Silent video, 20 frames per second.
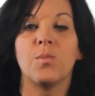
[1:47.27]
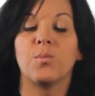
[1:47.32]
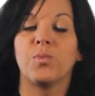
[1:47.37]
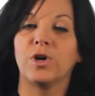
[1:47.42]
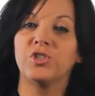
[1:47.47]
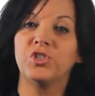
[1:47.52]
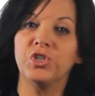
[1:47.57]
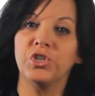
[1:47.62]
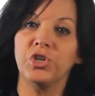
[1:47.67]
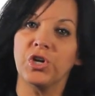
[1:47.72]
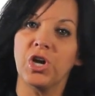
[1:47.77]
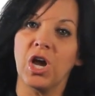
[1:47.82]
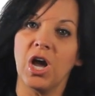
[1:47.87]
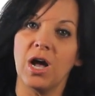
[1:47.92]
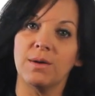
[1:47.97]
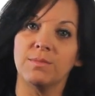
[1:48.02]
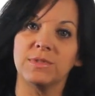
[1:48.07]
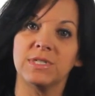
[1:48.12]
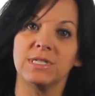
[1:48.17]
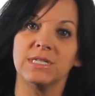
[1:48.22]
Brushing your
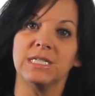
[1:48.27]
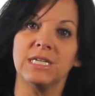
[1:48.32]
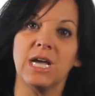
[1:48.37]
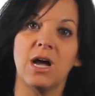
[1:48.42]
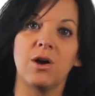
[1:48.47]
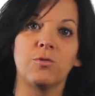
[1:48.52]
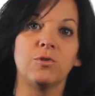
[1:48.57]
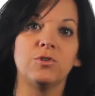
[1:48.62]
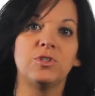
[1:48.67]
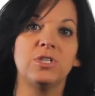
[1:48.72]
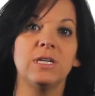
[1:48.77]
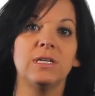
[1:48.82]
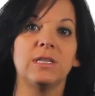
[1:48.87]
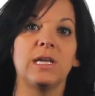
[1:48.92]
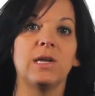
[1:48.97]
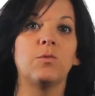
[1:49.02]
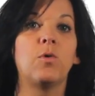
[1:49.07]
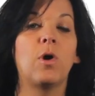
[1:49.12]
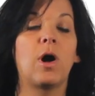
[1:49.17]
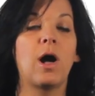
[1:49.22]
gums and tongue
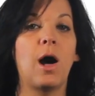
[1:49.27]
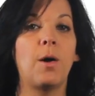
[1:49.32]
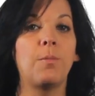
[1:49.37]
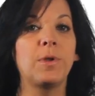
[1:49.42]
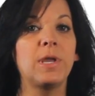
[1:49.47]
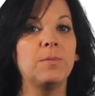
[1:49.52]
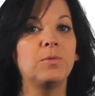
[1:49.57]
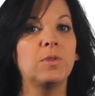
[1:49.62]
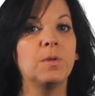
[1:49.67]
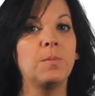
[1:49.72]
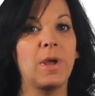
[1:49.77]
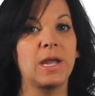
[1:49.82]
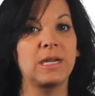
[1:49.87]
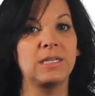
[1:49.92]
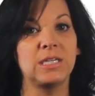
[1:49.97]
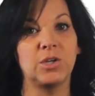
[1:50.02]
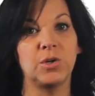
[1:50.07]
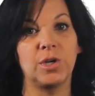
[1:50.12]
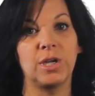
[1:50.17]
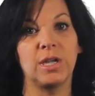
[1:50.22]
routinely will help keep the
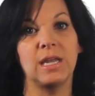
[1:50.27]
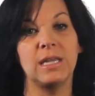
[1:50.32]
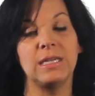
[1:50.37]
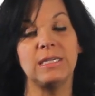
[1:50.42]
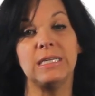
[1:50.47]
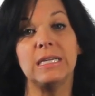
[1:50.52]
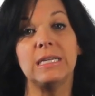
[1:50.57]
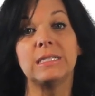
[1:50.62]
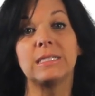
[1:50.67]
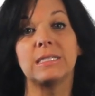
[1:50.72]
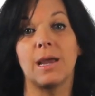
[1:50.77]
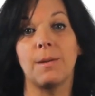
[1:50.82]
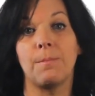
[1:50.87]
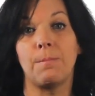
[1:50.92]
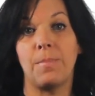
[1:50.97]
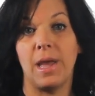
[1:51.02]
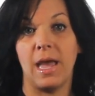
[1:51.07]
bacteria and yeast at